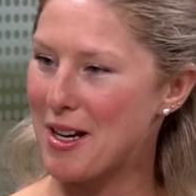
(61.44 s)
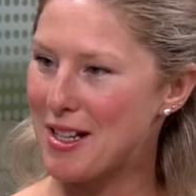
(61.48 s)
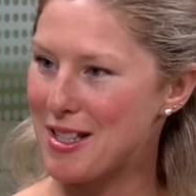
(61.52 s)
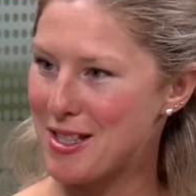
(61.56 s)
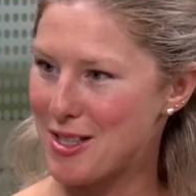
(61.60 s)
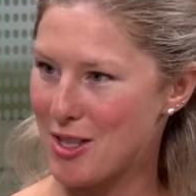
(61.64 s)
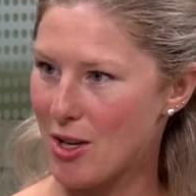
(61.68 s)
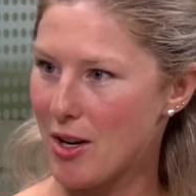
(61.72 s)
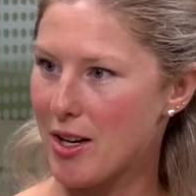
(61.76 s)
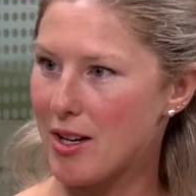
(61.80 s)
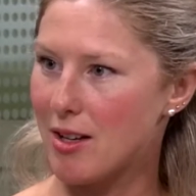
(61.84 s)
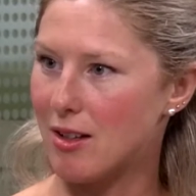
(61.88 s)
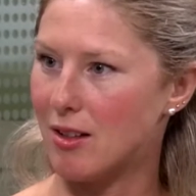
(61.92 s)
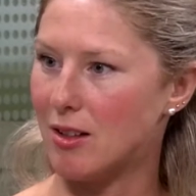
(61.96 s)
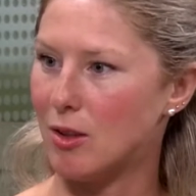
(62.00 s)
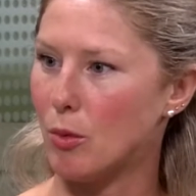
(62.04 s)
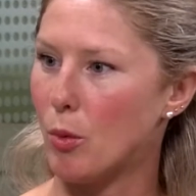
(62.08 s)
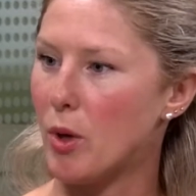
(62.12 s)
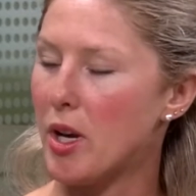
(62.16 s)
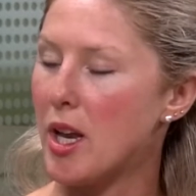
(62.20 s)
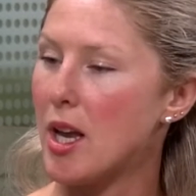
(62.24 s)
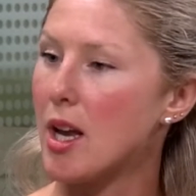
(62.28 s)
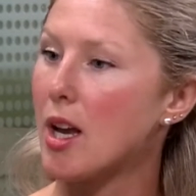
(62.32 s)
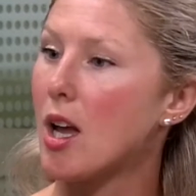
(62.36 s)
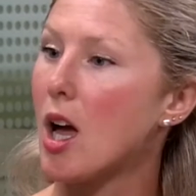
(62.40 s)
cycle
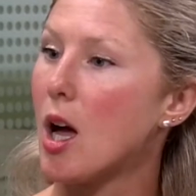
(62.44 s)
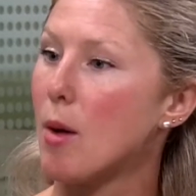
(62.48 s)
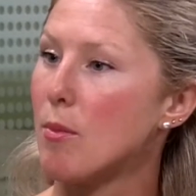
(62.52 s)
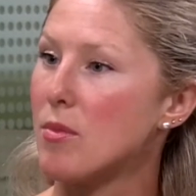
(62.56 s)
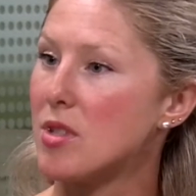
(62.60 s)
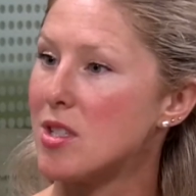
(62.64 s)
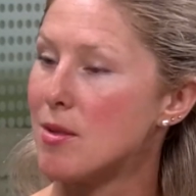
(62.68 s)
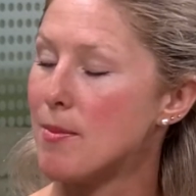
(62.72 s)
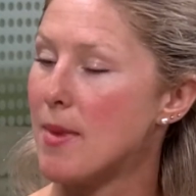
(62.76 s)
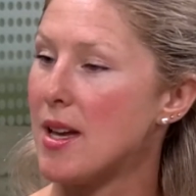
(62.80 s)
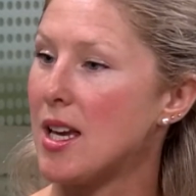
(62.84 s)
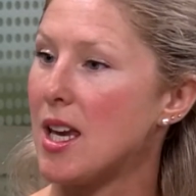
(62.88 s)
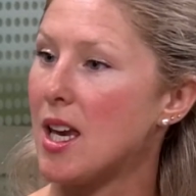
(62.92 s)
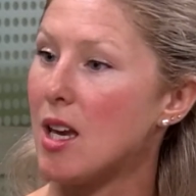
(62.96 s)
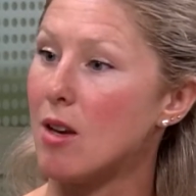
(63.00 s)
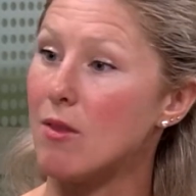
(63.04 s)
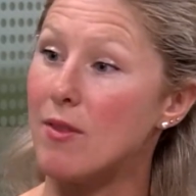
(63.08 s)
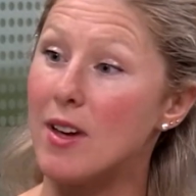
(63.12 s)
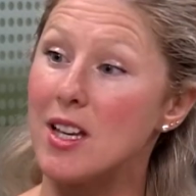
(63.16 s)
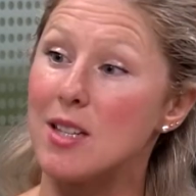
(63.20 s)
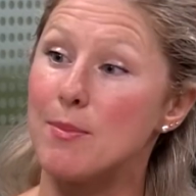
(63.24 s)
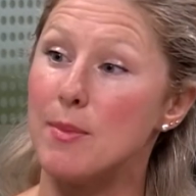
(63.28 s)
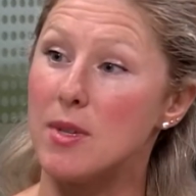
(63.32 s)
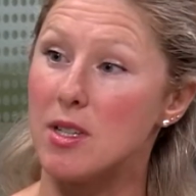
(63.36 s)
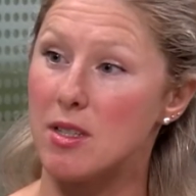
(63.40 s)
when it comes to making
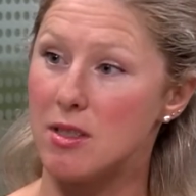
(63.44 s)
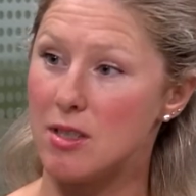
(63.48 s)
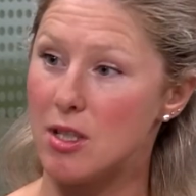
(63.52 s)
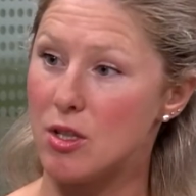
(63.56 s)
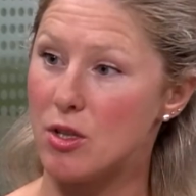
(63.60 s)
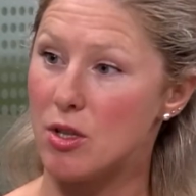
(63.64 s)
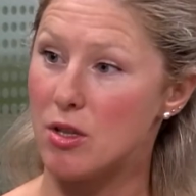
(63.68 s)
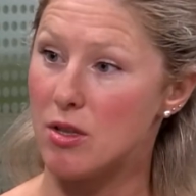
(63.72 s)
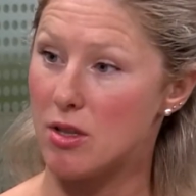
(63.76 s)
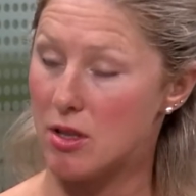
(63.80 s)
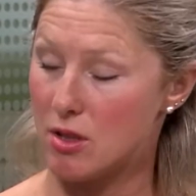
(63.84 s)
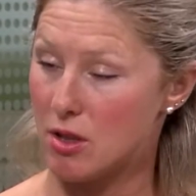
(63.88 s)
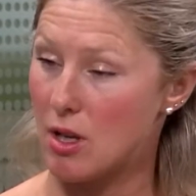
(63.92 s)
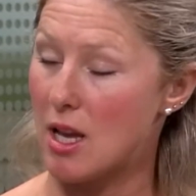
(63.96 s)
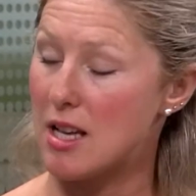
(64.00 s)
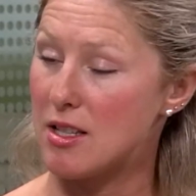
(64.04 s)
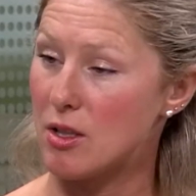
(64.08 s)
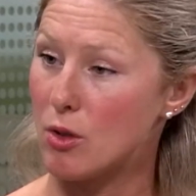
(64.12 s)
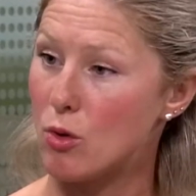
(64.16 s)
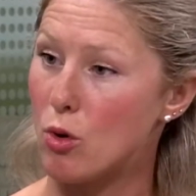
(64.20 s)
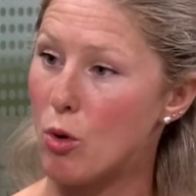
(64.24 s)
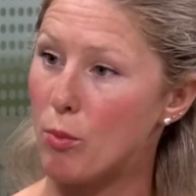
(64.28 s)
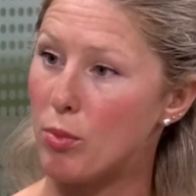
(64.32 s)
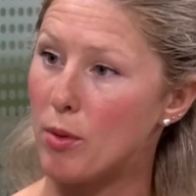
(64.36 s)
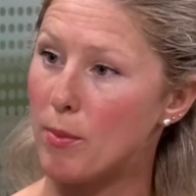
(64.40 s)
investment decisions as
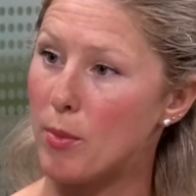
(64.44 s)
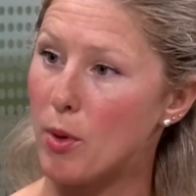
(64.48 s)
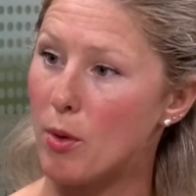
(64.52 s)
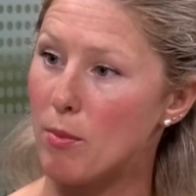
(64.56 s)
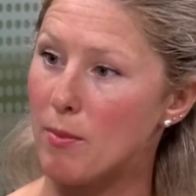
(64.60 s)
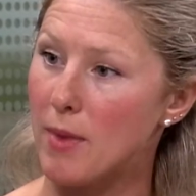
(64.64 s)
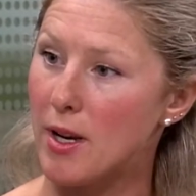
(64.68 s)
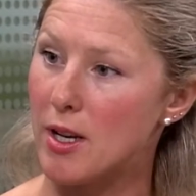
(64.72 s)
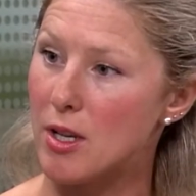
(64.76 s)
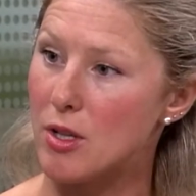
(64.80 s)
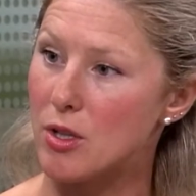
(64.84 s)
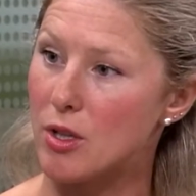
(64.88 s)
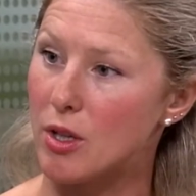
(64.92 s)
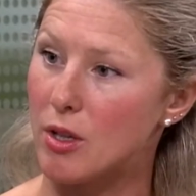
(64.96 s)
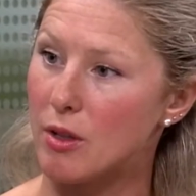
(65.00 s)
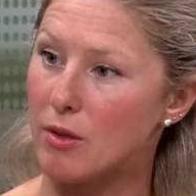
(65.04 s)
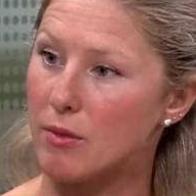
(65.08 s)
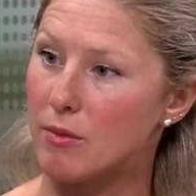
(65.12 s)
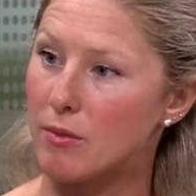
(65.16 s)
a corporate bond manager?